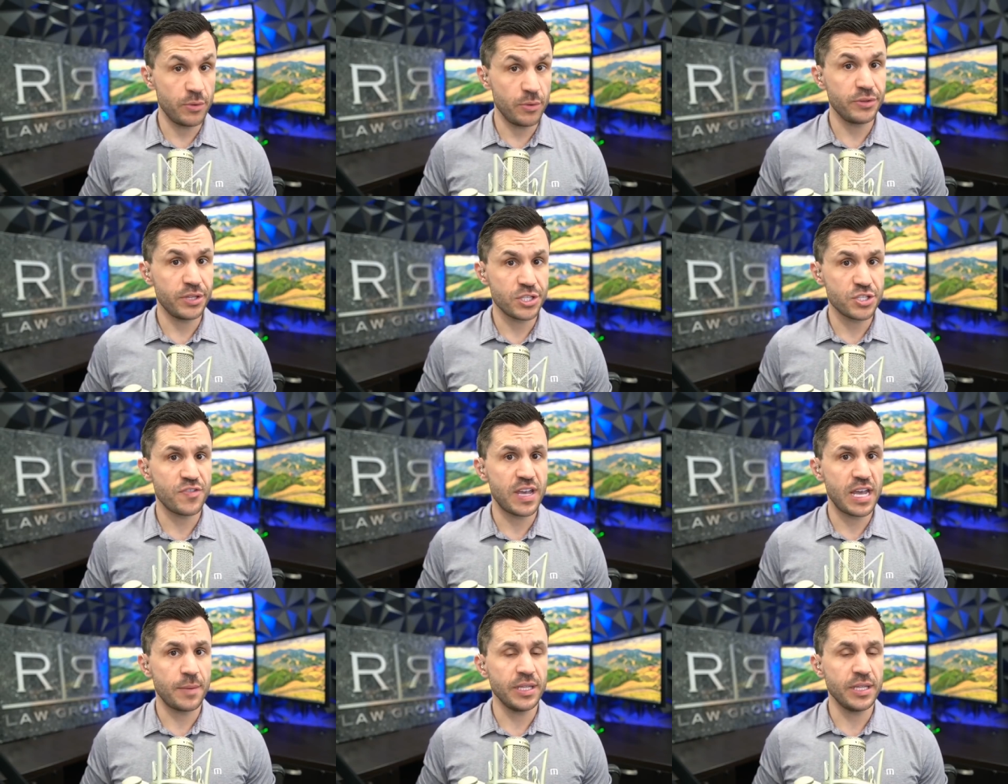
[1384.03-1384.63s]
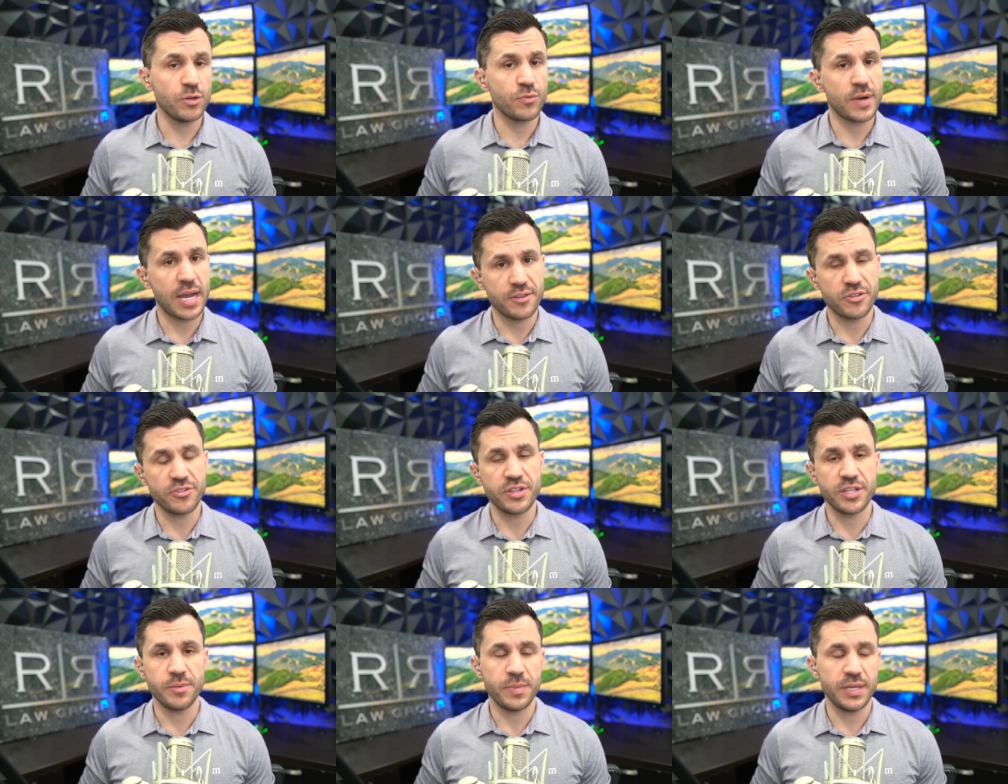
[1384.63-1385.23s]
with his family rather
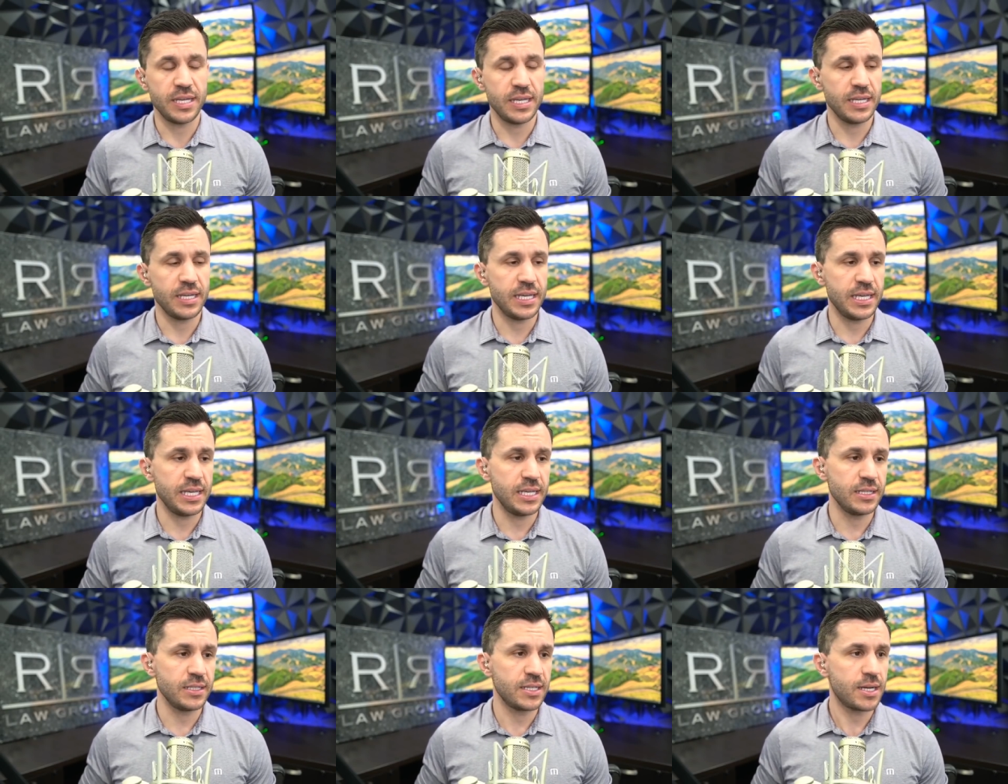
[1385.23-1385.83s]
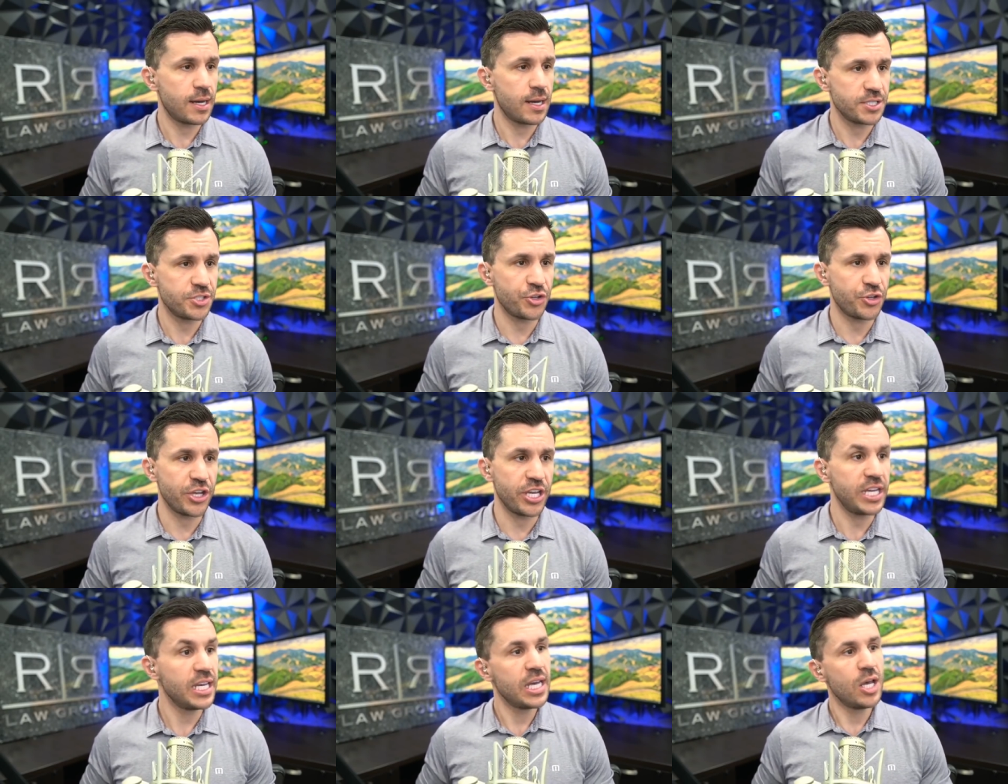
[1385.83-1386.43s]
than being in
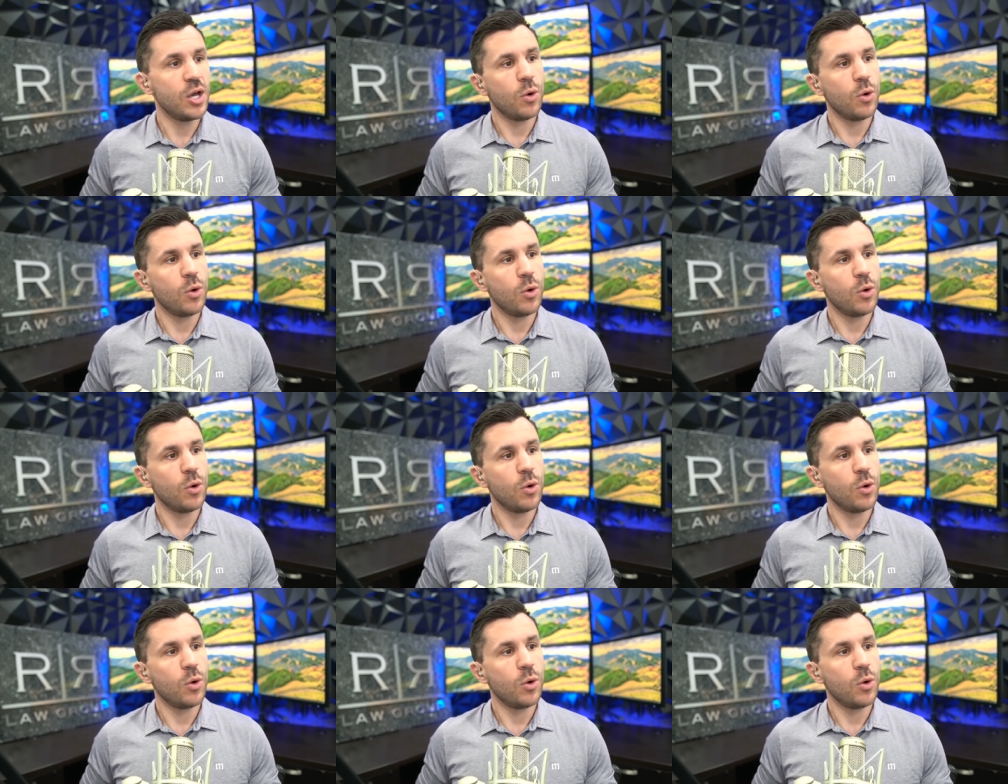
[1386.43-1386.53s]
custody.